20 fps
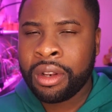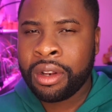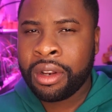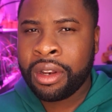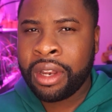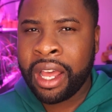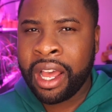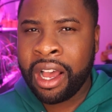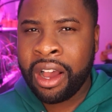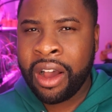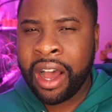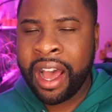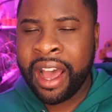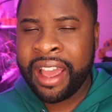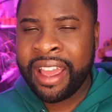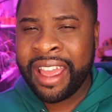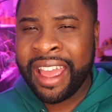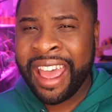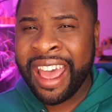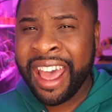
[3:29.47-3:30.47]
Now,
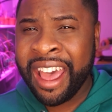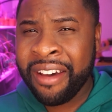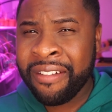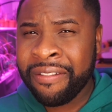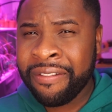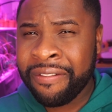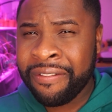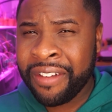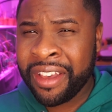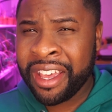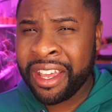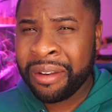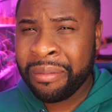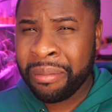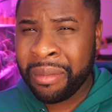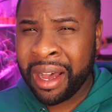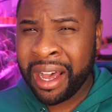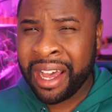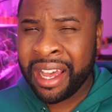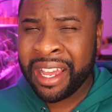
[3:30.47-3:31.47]
I have fed
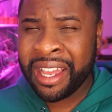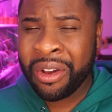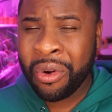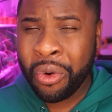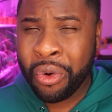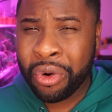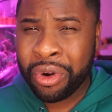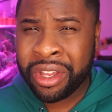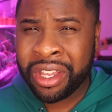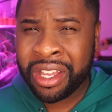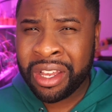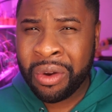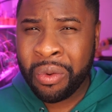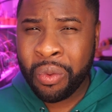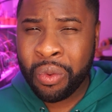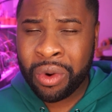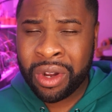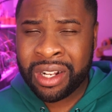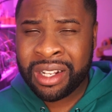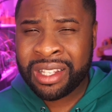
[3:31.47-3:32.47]
my Hoya
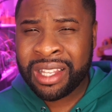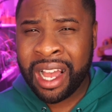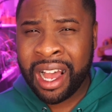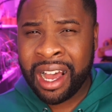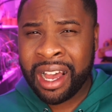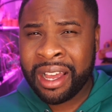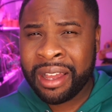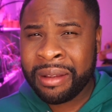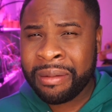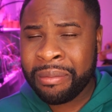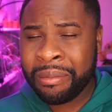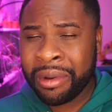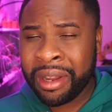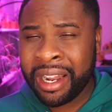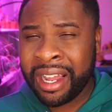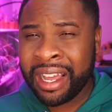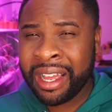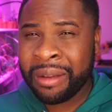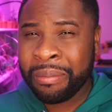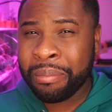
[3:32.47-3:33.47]
one time, but
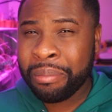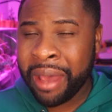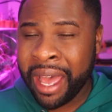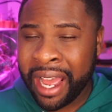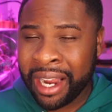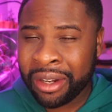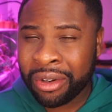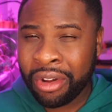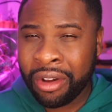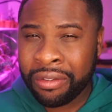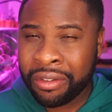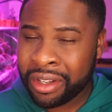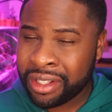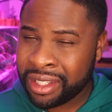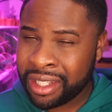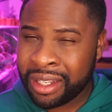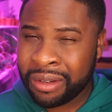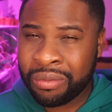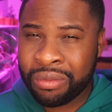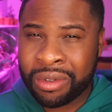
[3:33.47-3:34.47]
I backed off because
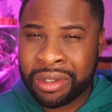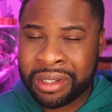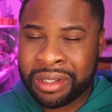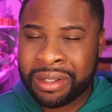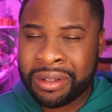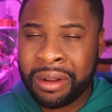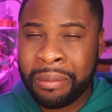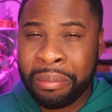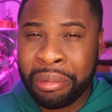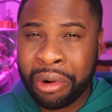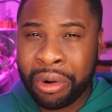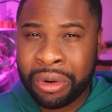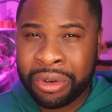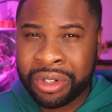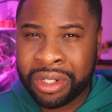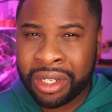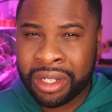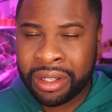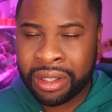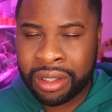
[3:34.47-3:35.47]
it was
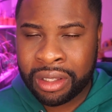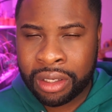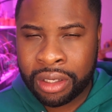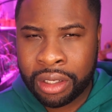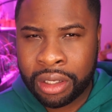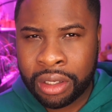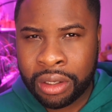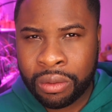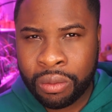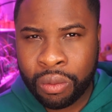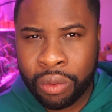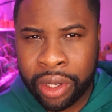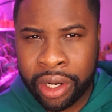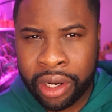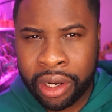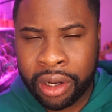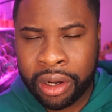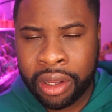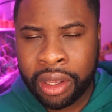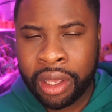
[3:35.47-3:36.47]
approaching the
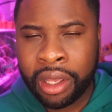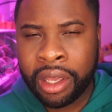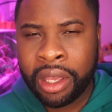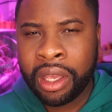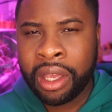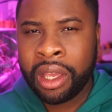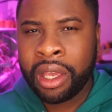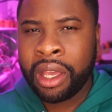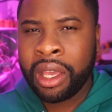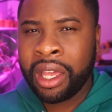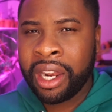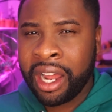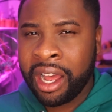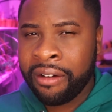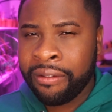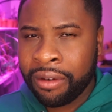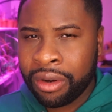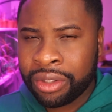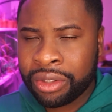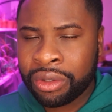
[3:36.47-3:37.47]
winter. And
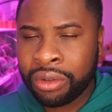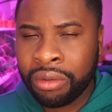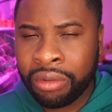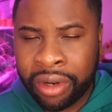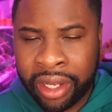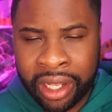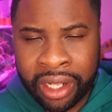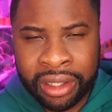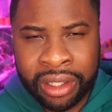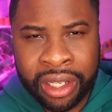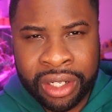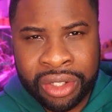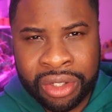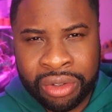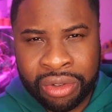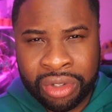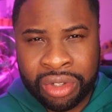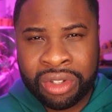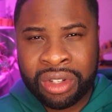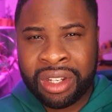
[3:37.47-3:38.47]
I've also read that
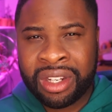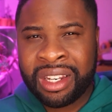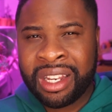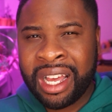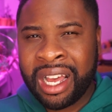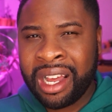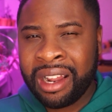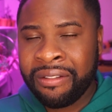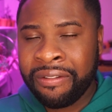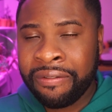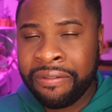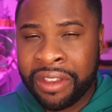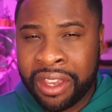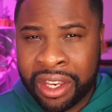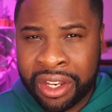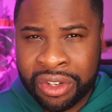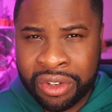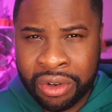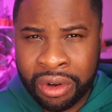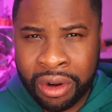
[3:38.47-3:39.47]
you should not
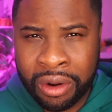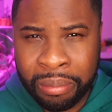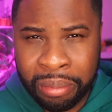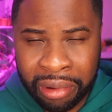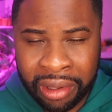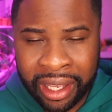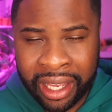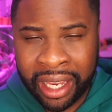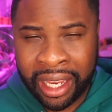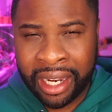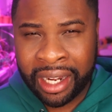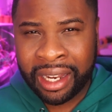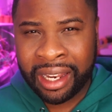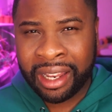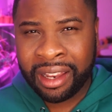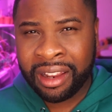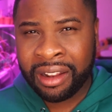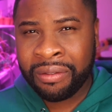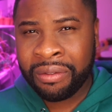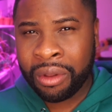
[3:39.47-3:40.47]
feed your plant
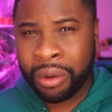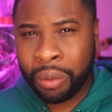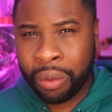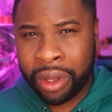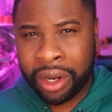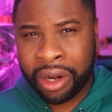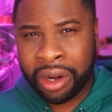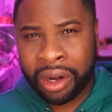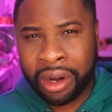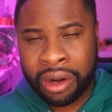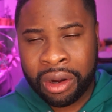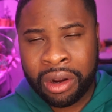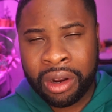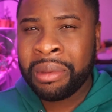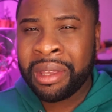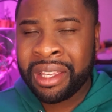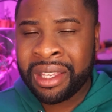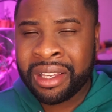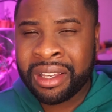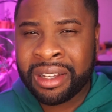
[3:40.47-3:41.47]
in the winter
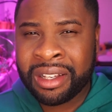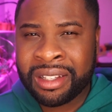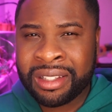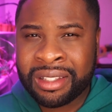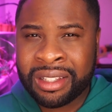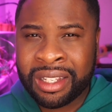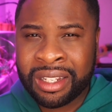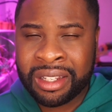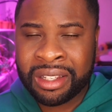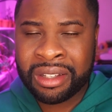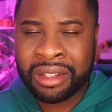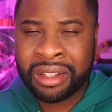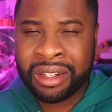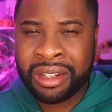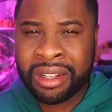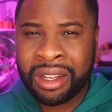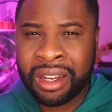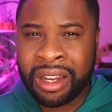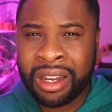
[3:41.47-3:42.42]
because it could